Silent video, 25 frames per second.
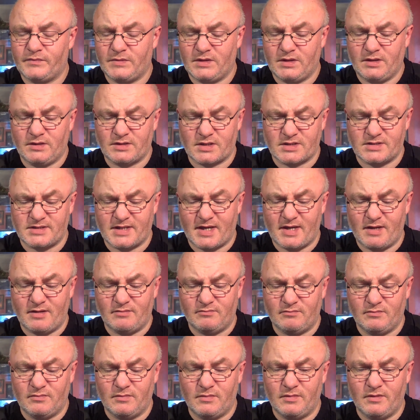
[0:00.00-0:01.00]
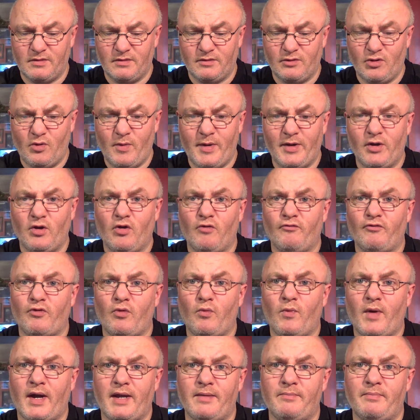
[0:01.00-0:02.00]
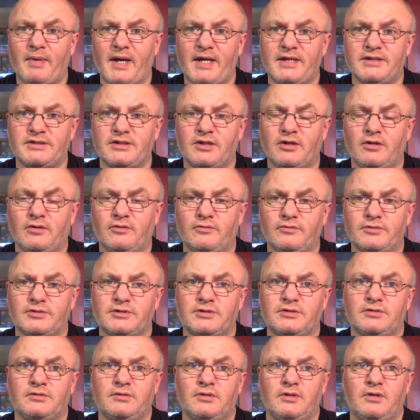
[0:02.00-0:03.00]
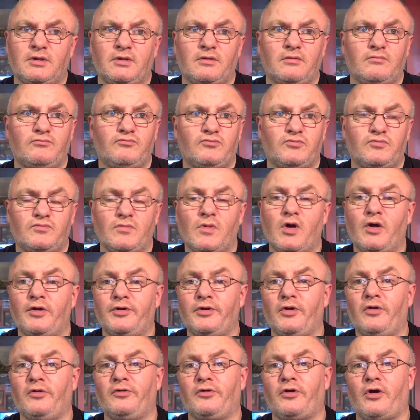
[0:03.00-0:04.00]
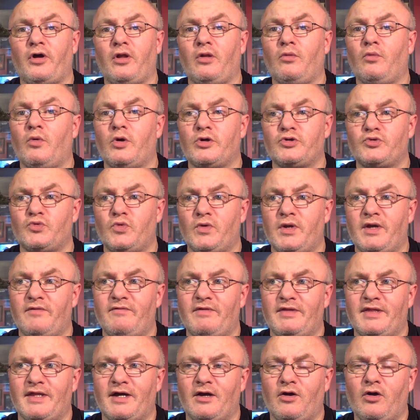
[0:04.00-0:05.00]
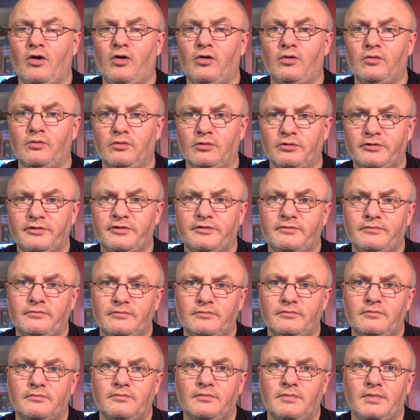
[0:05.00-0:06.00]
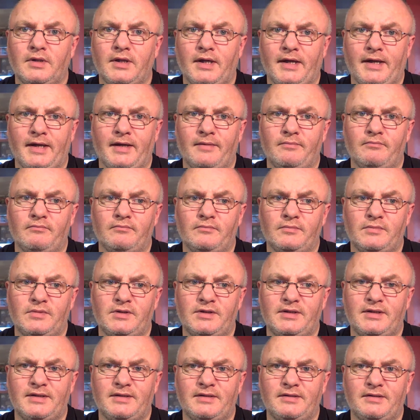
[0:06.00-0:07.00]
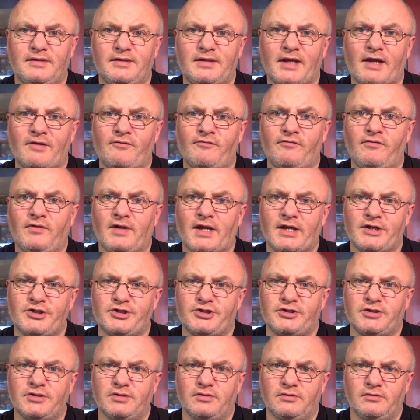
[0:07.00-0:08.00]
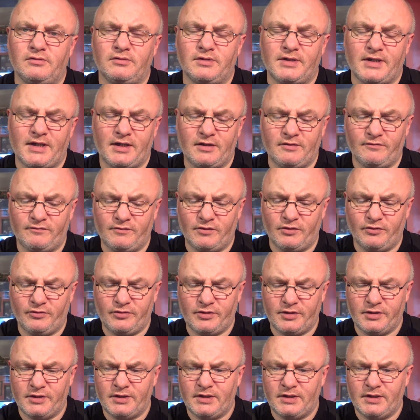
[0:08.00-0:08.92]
I said, going over a white base coat, a non-oil wash will give it that old dead flesh kind of look.